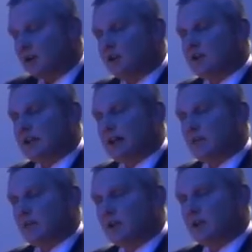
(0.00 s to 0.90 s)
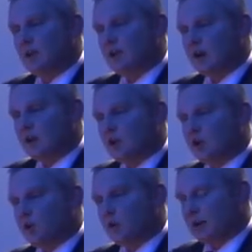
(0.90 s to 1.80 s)
contentment and
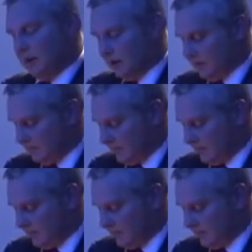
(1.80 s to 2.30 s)
goodwill."